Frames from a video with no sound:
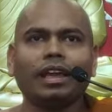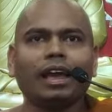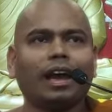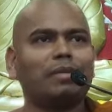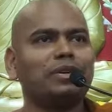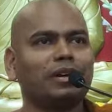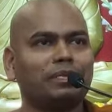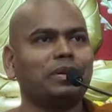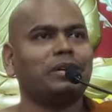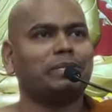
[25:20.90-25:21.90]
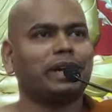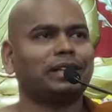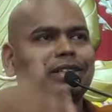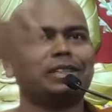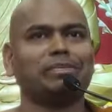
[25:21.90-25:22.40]
how many of you are
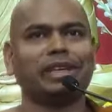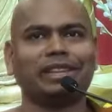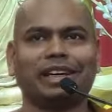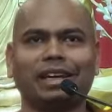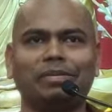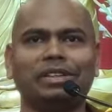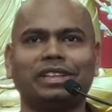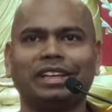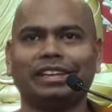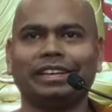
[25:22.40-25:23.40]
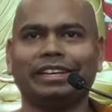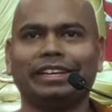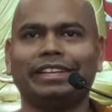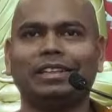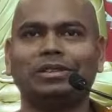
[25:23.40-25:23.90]
practicing metta every day?
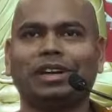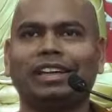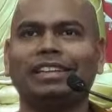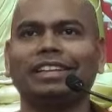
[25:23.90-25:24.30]
Raise your hand.